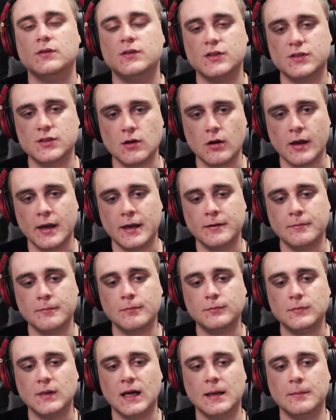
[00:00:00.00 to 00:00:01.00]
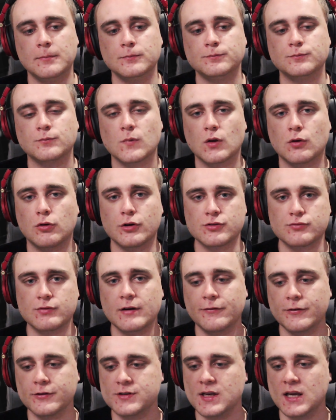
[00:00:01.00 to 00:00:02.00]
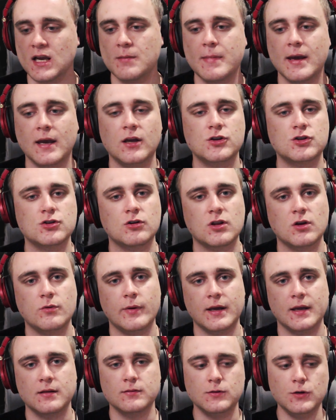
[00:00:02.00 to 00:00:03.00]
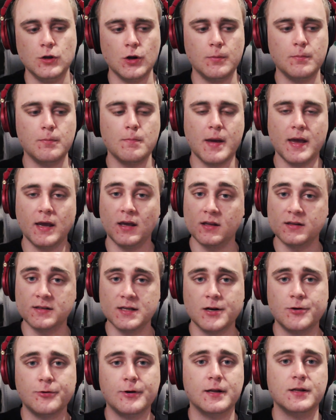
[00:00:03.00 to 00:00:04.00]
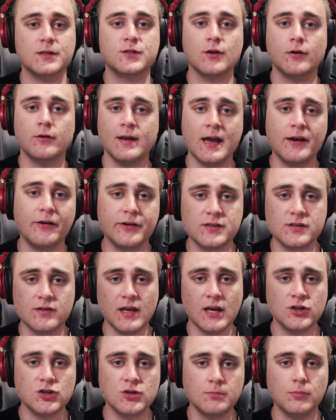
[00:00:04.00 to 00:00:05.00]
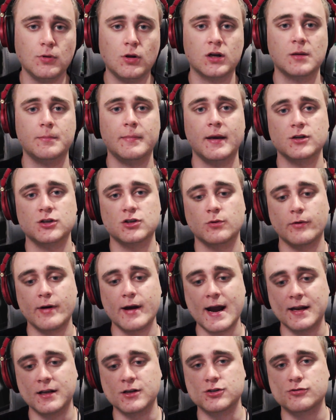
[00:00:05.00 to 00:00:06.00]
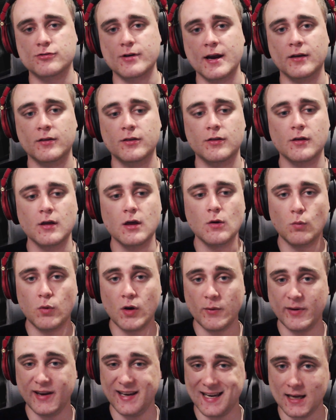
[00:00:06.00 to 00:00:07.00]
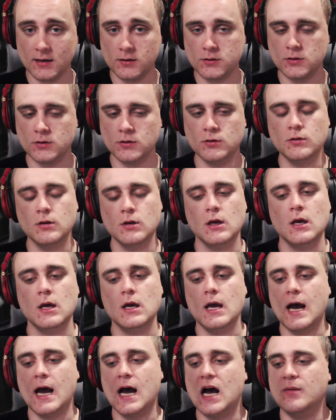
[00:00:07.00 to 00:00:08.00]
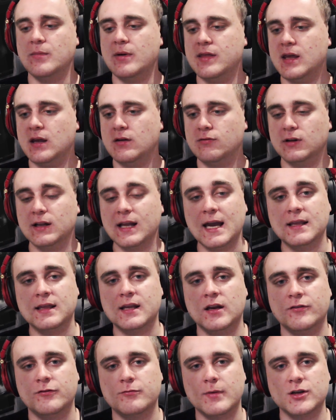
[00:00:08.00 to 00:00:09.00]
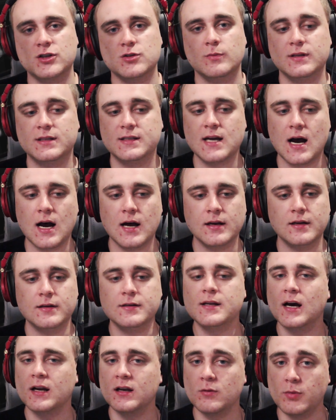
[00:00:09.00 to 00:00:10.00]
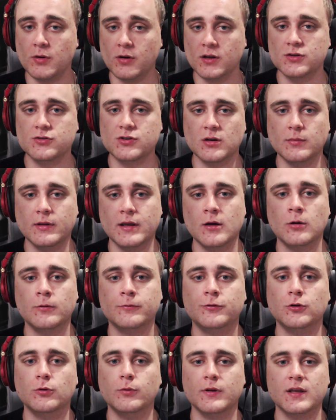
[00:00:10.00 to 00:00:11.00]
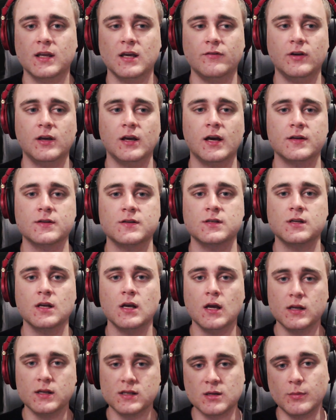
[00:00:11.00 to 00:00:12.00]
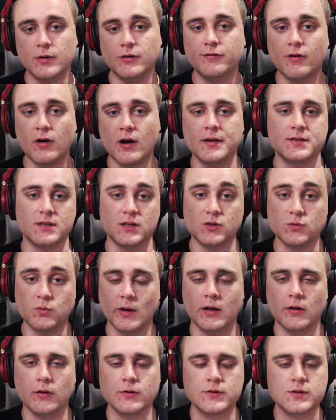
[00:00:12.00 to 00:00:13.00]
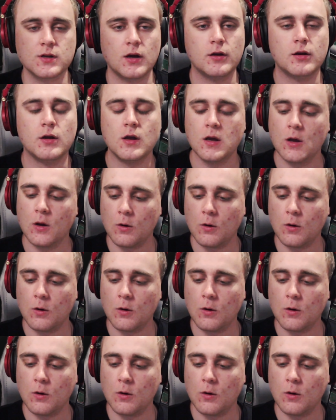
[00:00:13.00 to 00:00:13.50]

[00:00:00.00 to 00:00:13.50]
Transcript: design cross-referencing and making sure that we're being considerate in certain areas of the engine block and making sure we're adding strength where we need to. And then relaying that information with Darton, and Darton have been extremely helpful with giving us some advice as well. So